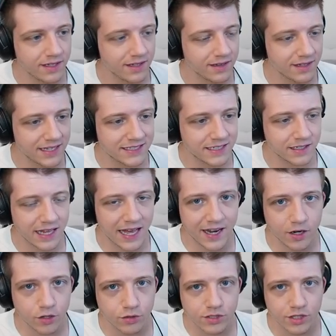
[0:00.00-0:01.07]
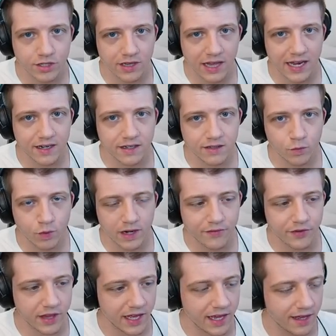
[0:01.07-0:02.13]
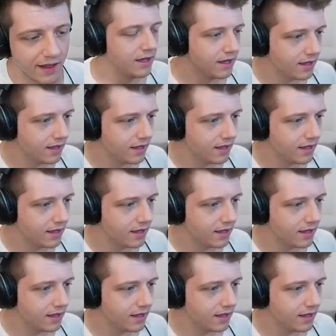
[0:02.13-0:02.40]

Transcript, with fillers: That's GLaDOS or Glad whatever the hell.